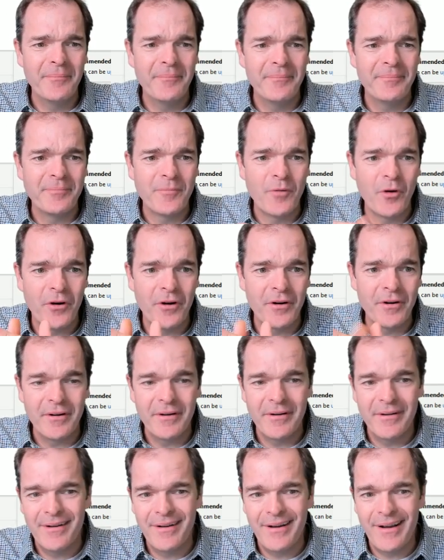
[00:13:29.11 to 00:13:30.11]
Or
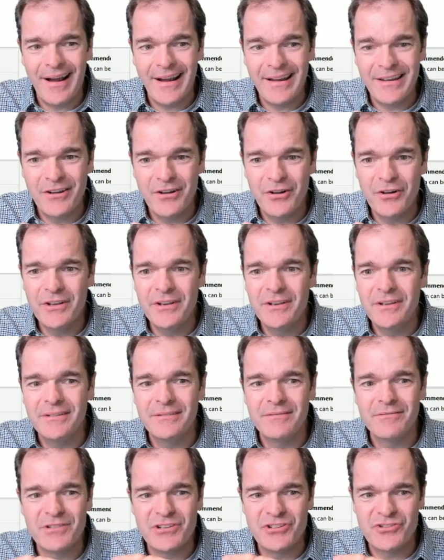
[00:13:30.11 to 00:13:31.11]
I could
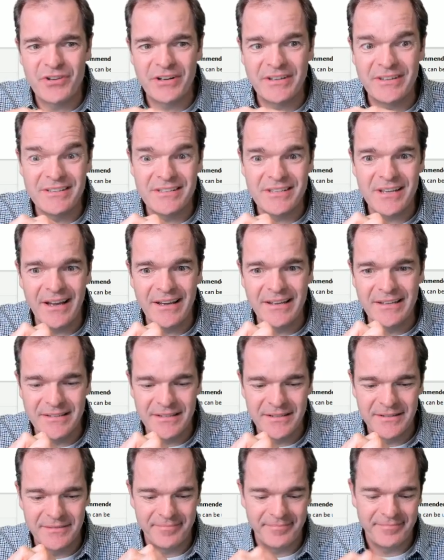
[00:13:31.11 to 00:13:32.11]
restrict its height.
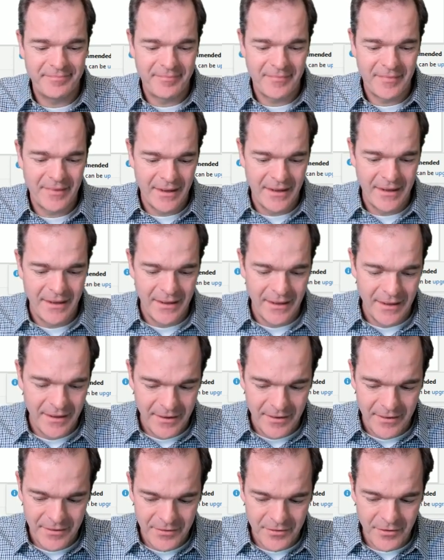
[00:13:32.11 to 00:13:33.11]

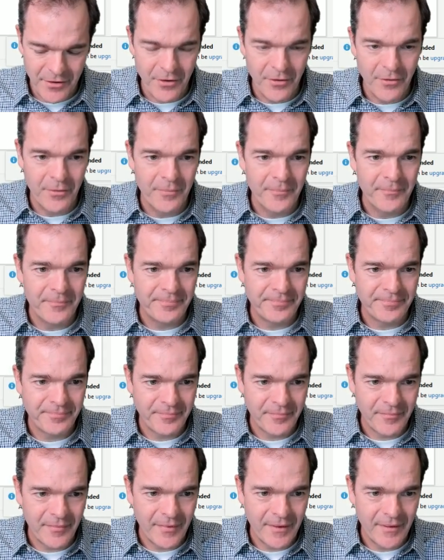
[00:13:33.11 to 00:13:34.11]
So
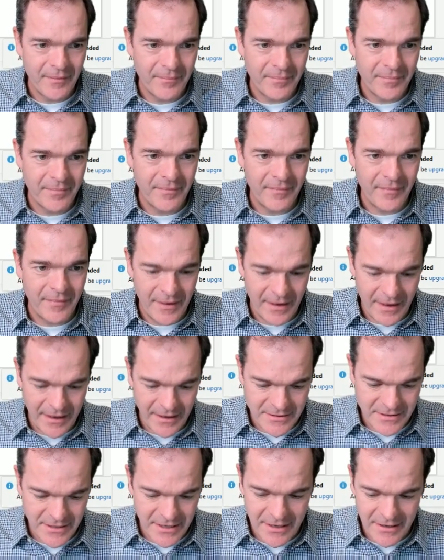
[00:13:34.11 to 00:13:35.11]
I could
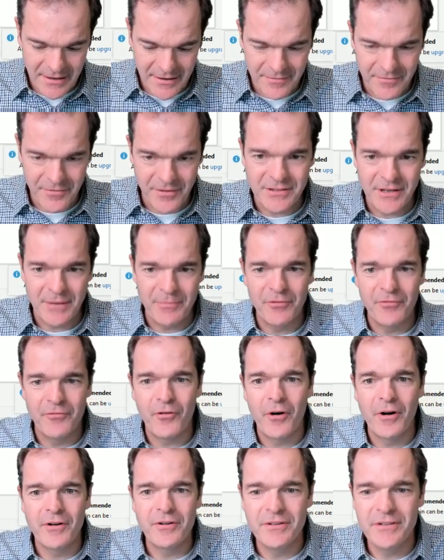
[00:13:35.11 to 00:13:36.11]
say, for example,
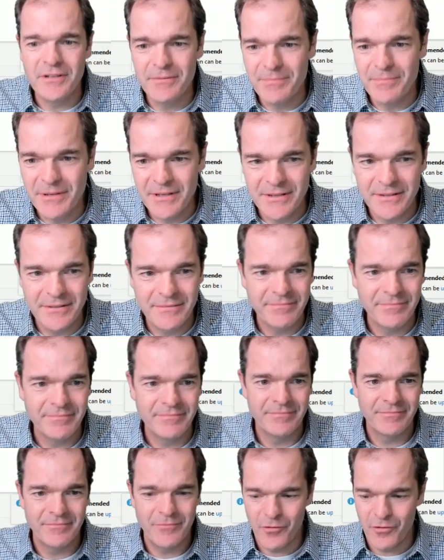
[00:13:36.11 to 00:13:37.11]
400 dp
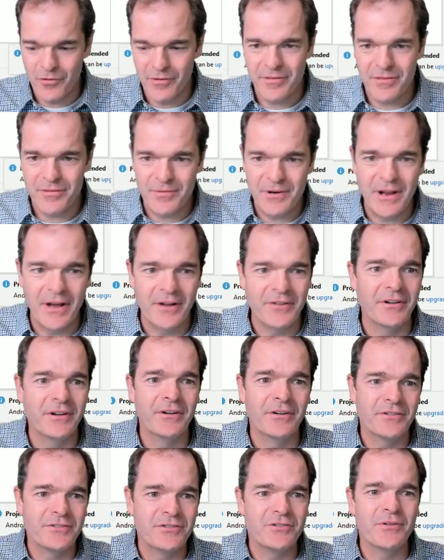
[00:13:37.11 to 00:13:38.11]
or 300 or
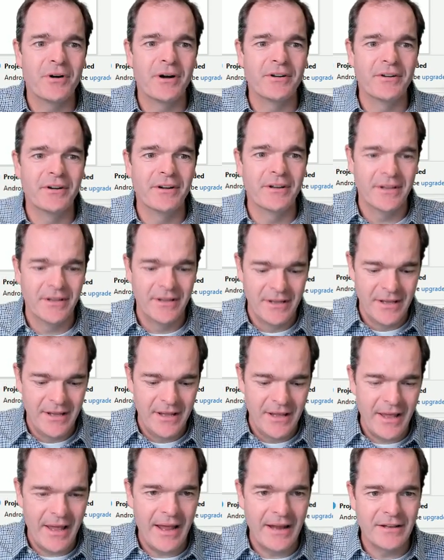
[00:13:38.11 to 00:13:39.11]
200.
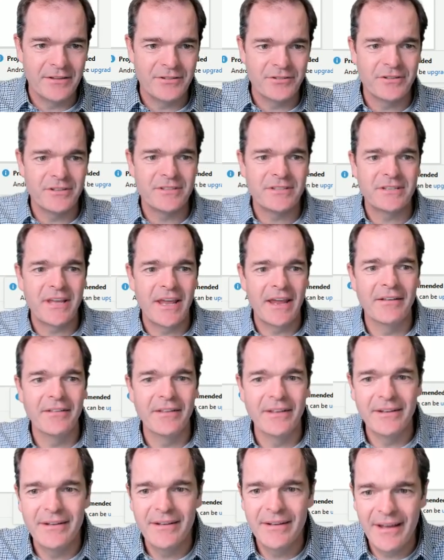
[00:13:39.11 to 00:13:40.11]
And it's going to scale
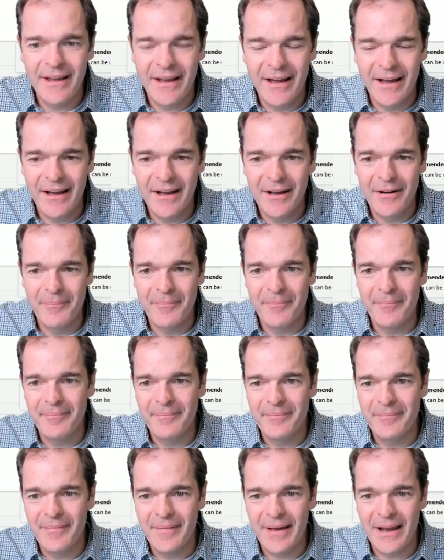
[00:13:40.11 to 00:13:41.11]
it
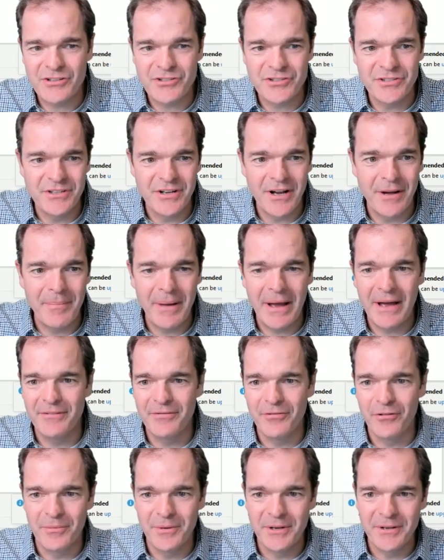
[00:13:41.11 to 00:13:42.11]
actually not bad for me.